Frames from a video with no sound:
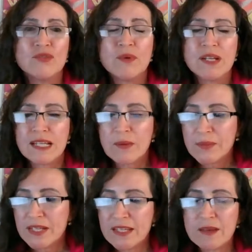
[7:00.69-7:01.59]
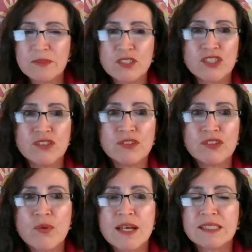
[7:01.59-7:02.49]
When a company comes to you
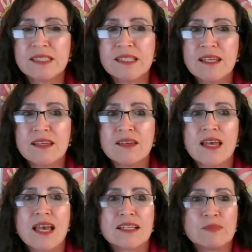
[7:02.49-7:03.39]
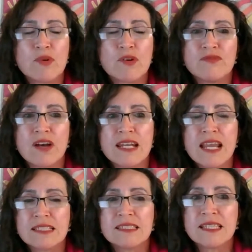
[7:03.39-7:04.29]
requesting export
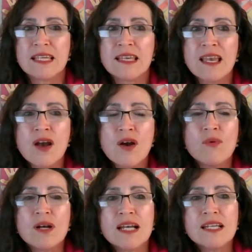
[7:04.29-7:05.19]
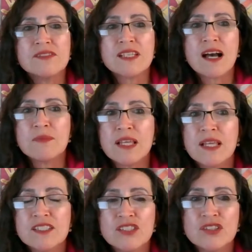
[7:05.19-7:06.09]
financing, what kind of
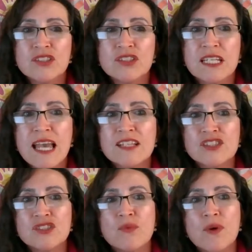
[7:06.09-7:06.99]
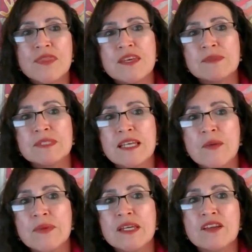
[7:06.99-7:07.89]
timeline do you look at? Do you want them to
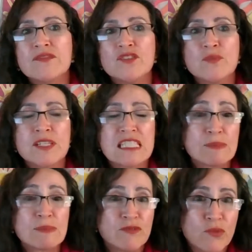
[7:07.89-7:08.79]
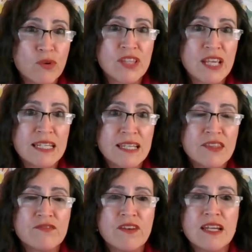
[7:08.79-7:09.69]
come in a few months before they need
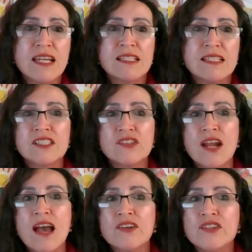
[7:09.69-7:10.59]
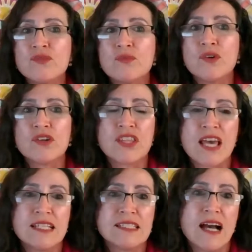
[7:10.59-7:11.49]
the financing, or how do you work
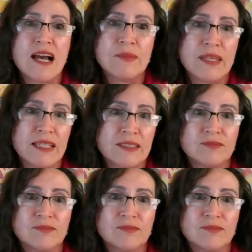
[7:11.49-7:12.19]
that timing?